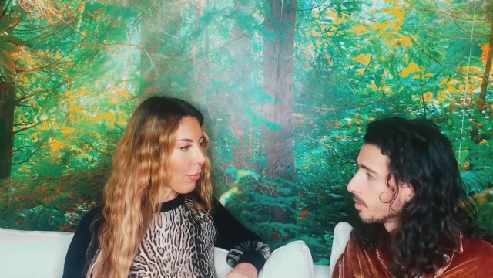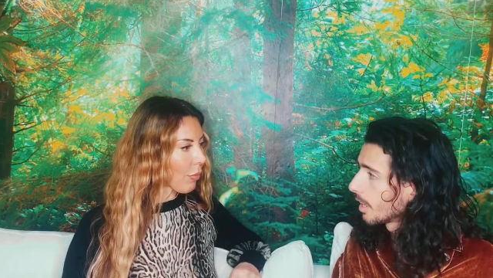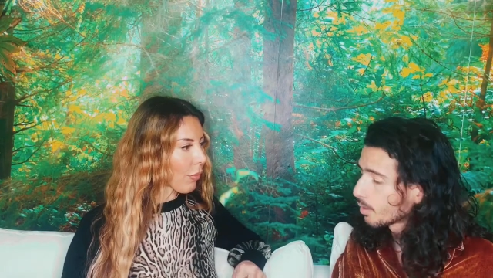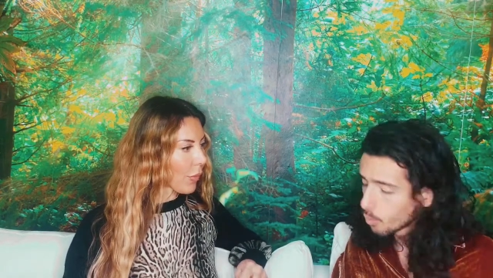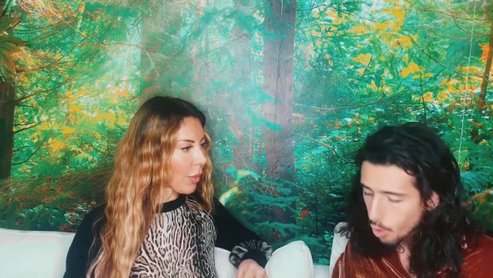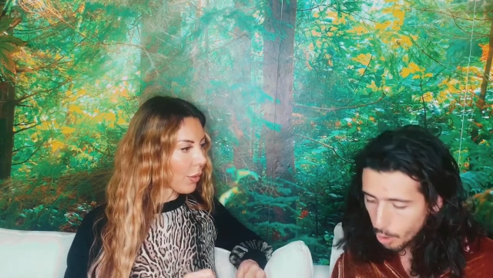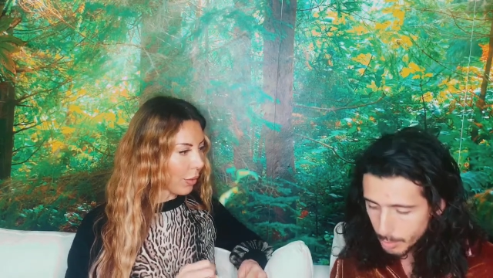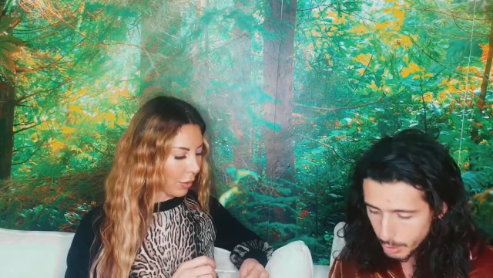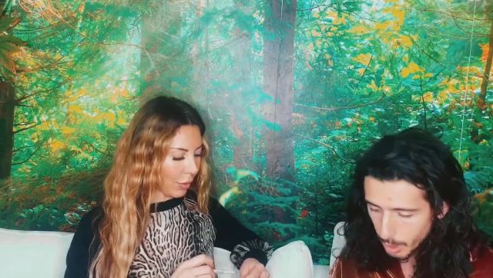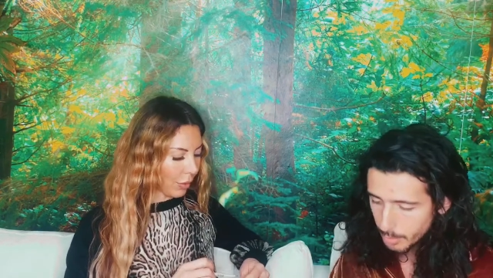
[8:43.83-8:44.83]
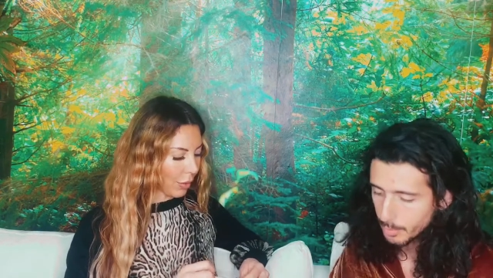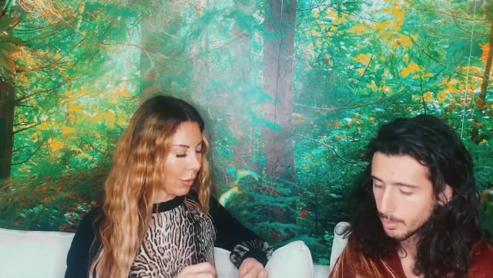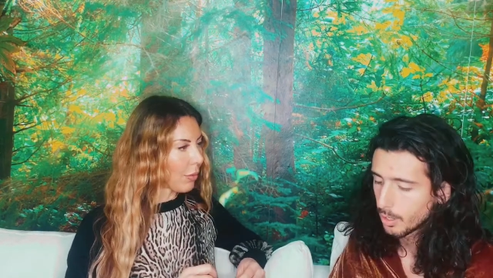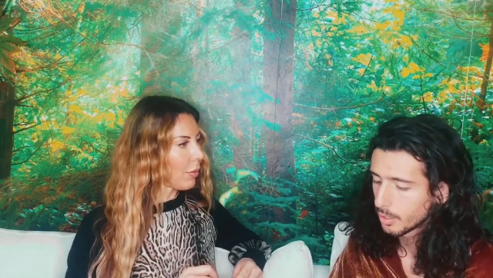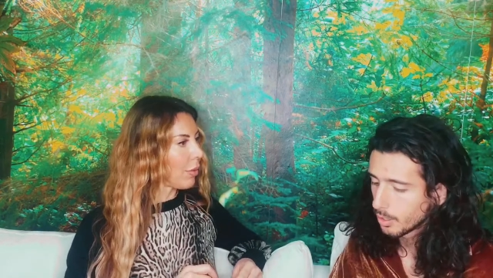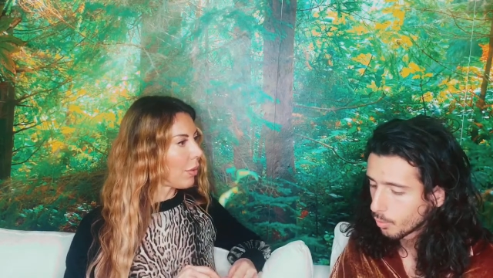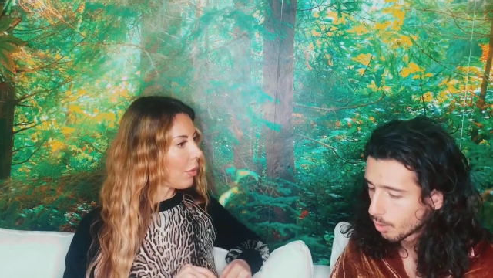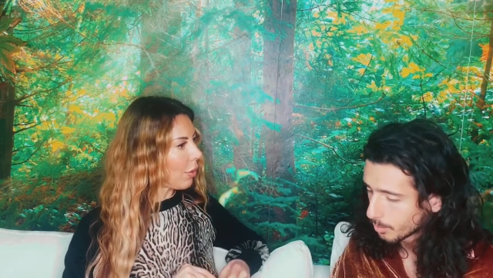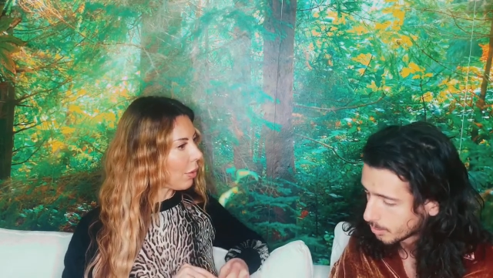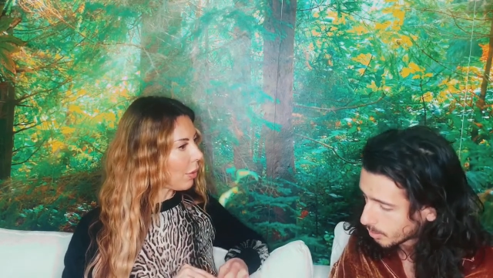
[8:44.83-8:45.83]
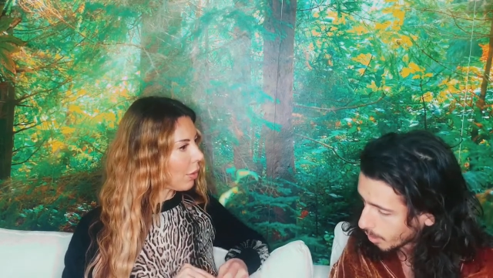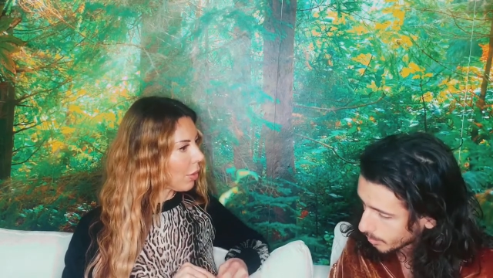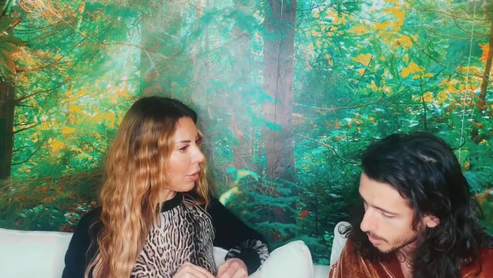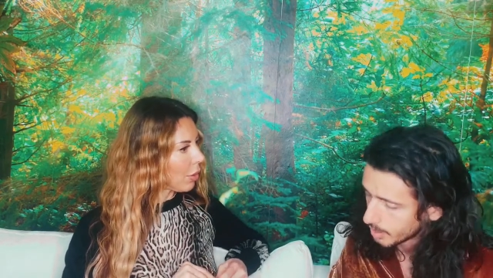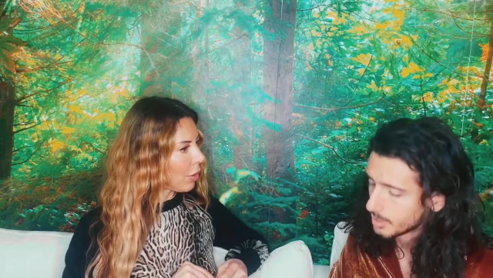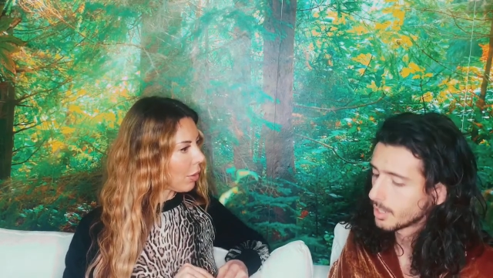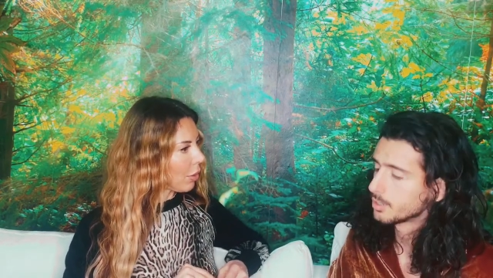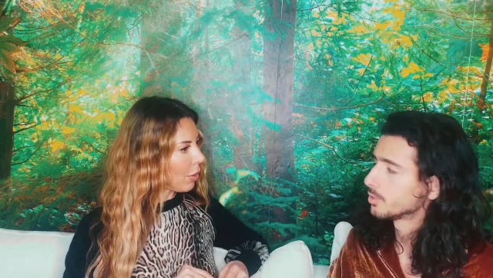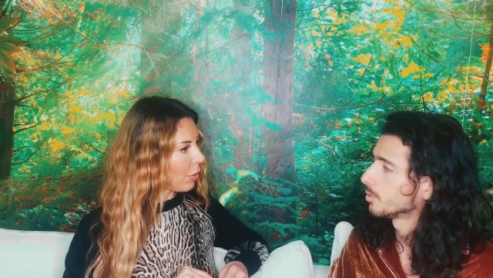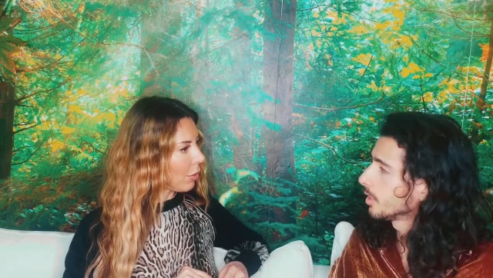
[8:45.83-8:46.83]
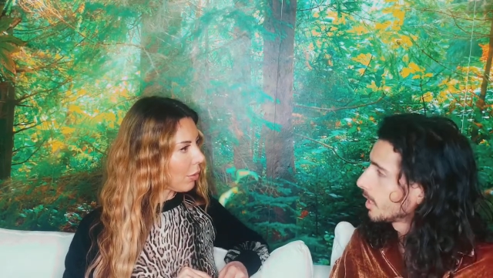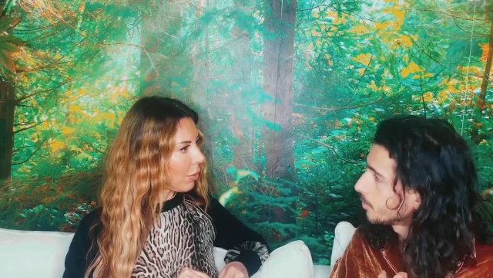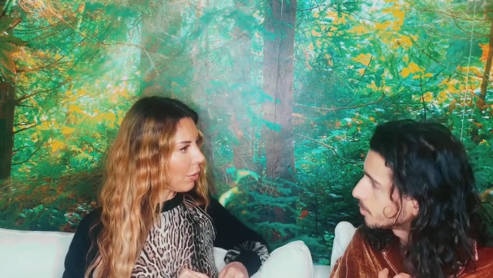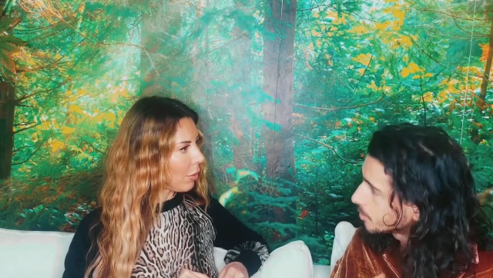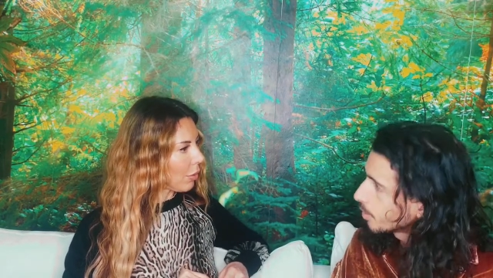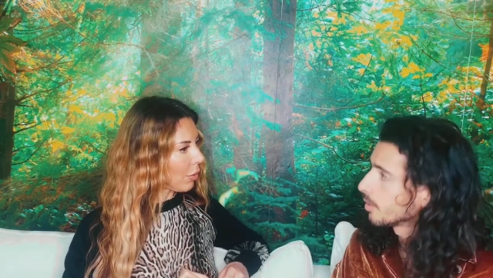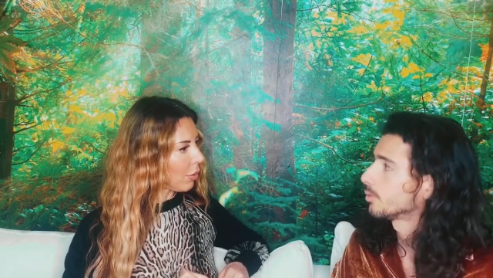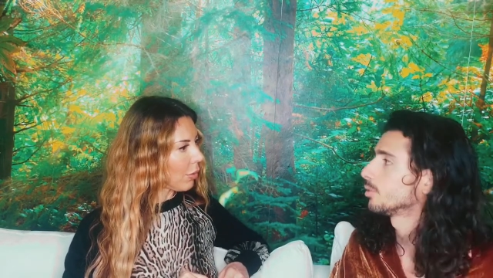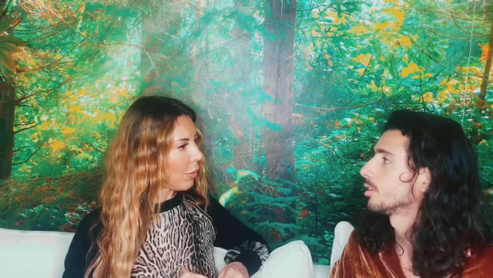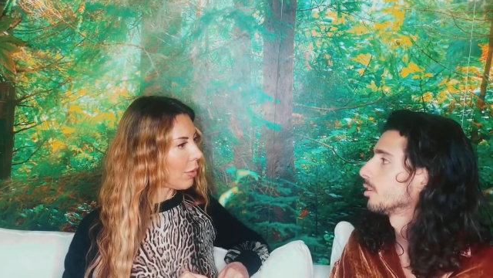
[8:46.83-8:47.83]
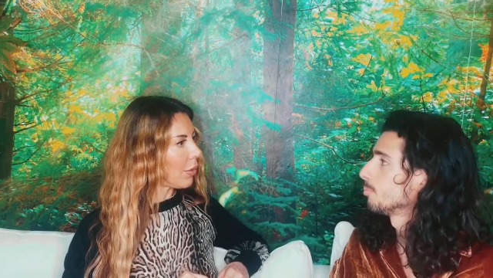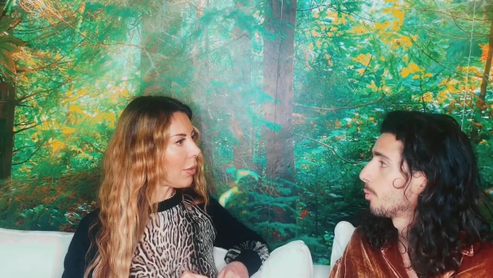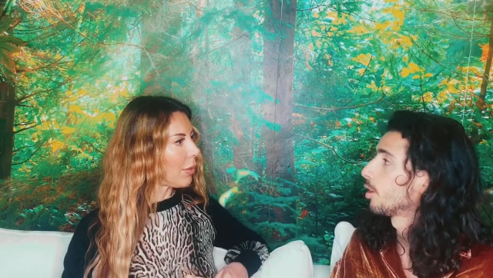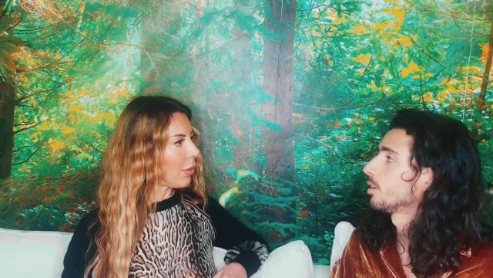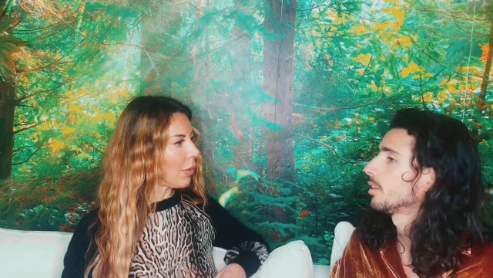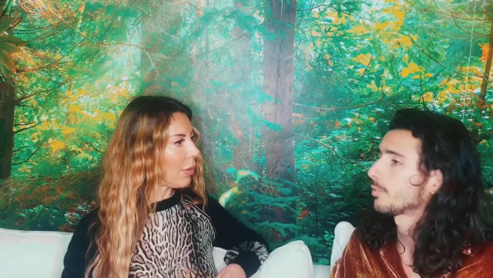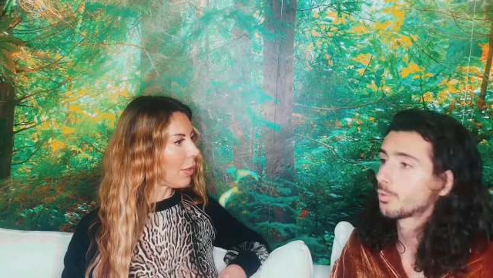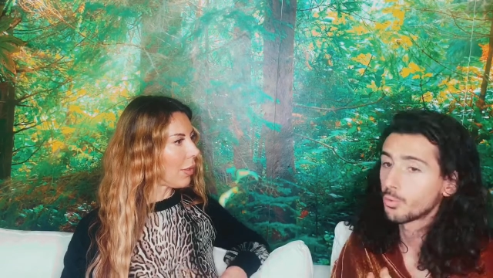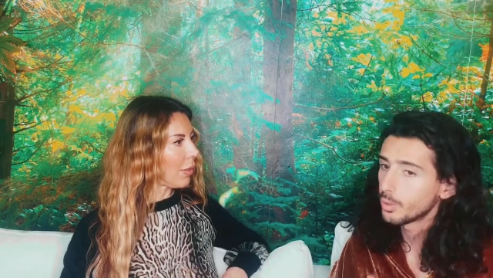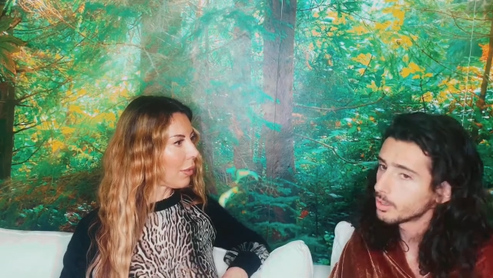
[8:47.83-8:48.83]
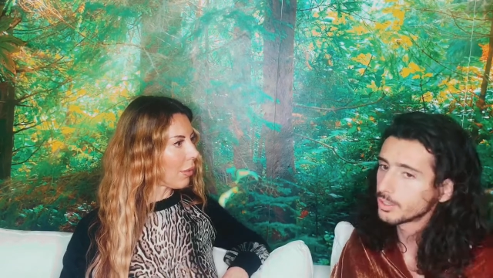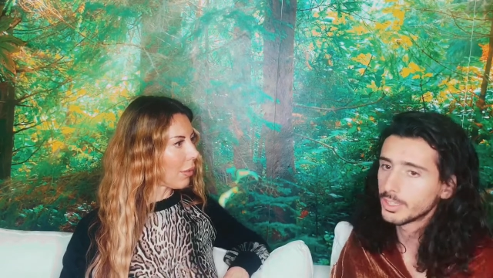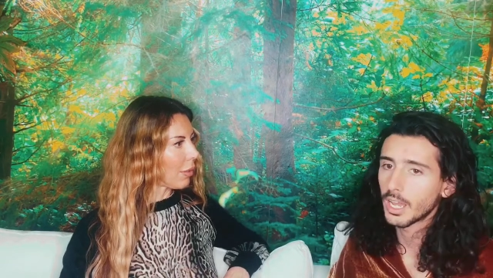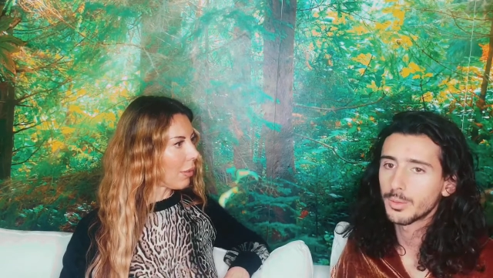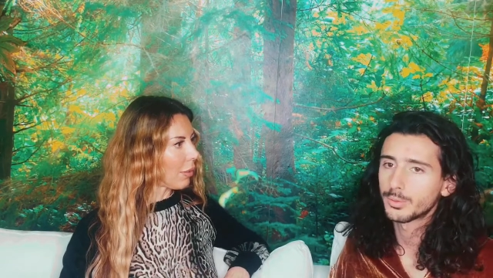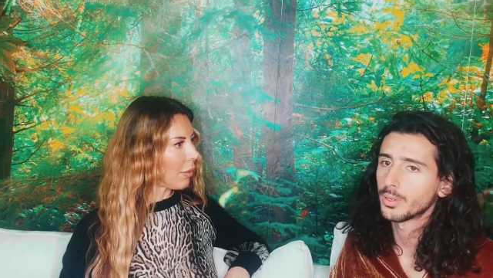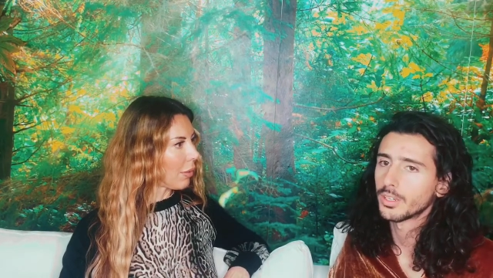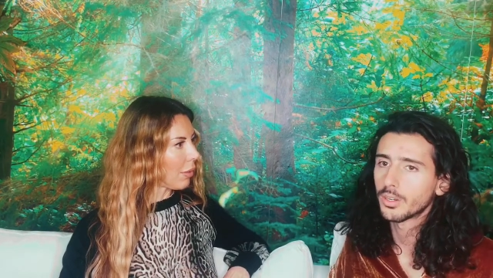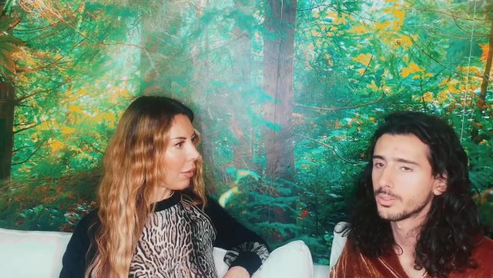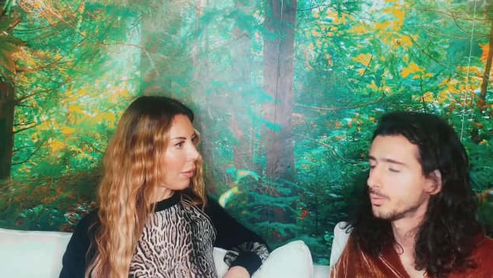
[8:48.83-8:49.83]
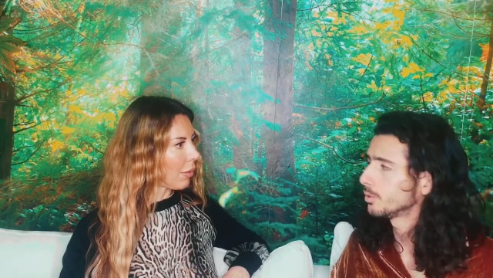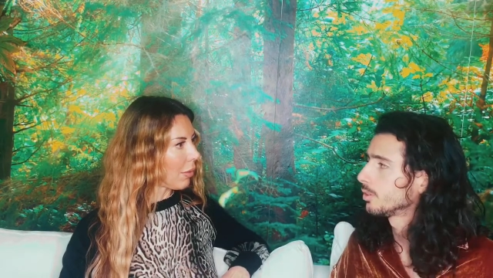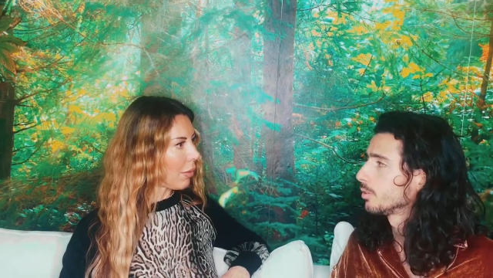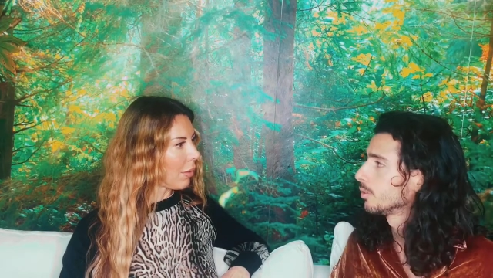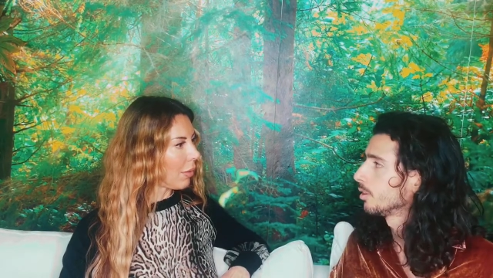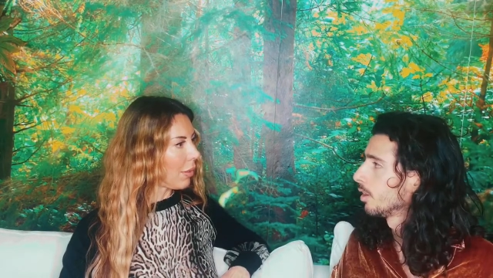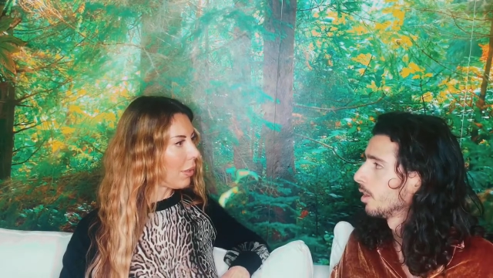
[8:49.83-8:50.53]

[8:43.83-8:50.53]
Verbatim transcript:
Speaker 1: Like, it warms up the blood, it warms up the digestion, it gives strength to the body. Like for winter times right now, it's really good.